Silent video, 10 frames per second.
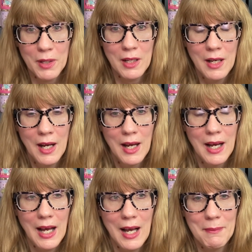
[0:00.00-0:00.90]
Um,
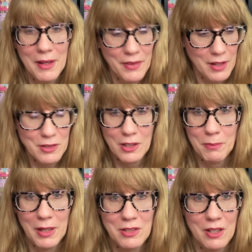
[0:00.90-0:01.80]
I thought I took
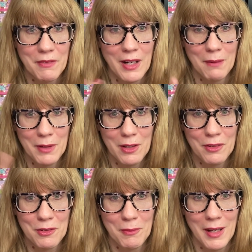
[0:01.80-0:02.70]
a picture of it. I'm going to
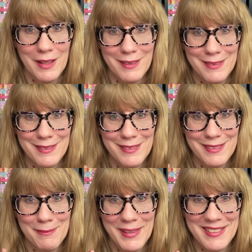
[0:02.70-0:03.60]
go through my
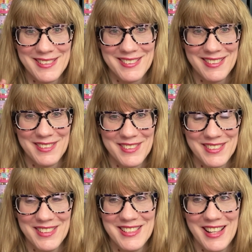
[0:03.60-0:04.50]
pictures and do a
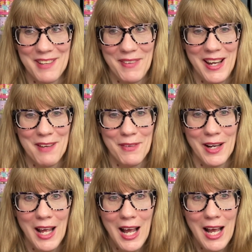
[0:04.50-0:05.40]
screenshot if I have one.